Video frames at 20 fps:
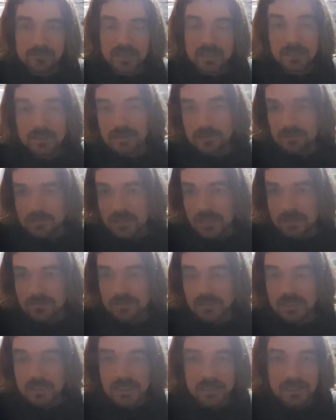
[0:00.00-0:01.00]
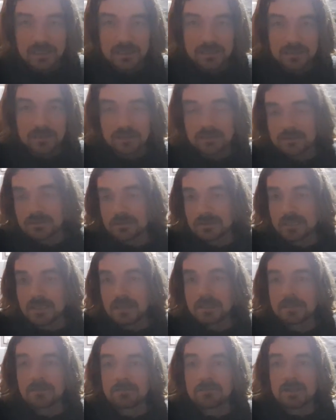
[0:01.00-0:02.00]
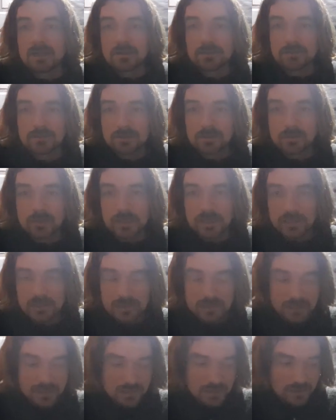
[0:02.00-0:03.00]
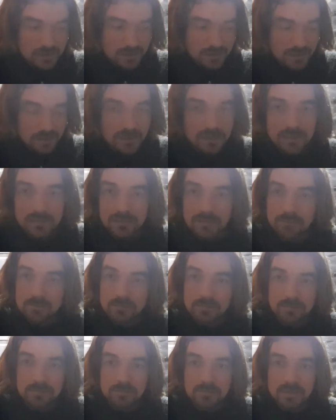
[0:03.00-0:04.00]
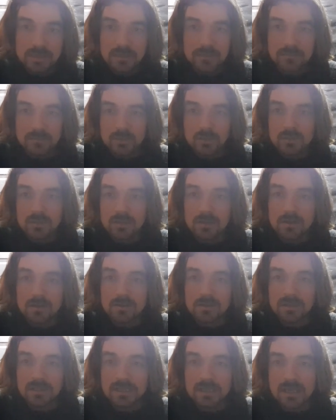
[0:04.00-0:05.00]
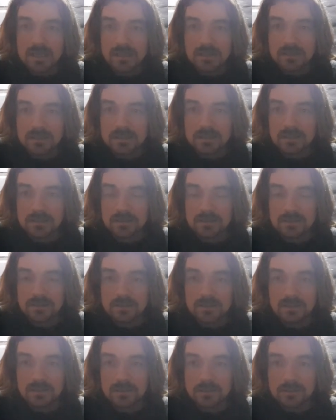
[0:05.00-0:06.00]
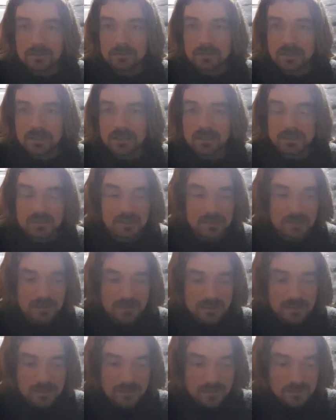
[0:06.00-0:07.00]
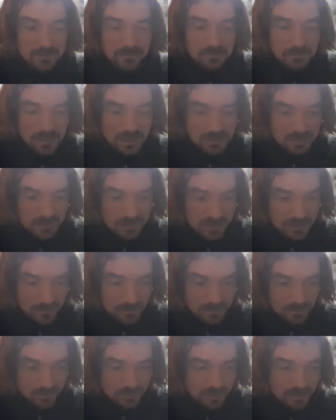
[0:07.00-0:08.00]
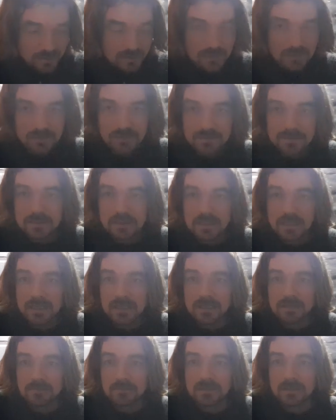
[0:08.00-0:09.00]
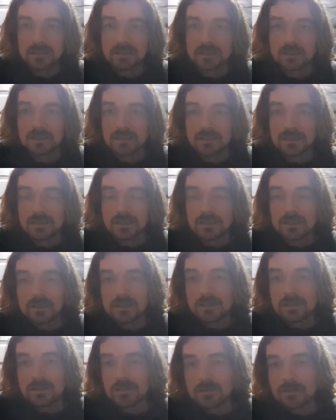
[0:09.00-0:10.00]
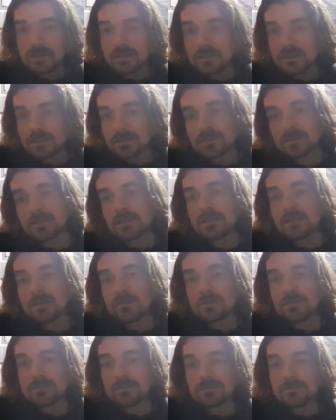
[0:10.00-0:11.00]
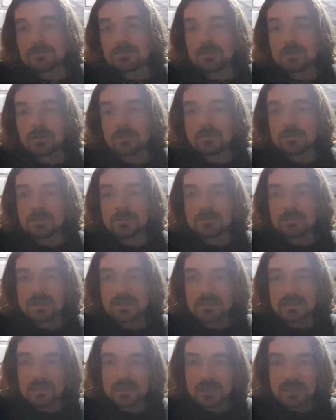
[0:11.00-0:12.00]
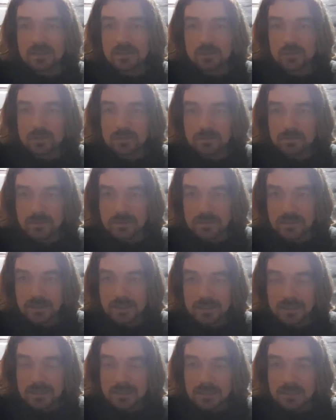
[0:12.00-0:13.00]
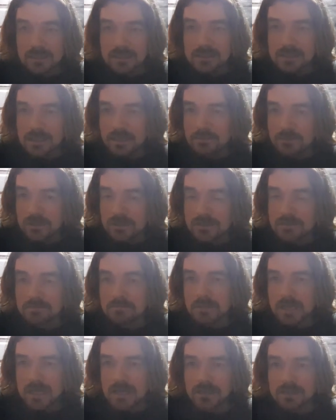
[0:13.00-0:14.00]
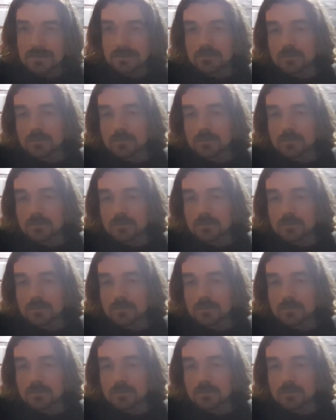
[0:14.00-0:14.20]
and you're navigating and getting around quicker, and you're being more organized. Because it's amazing how you can lose time. In our normal residential work, time doesn't matter as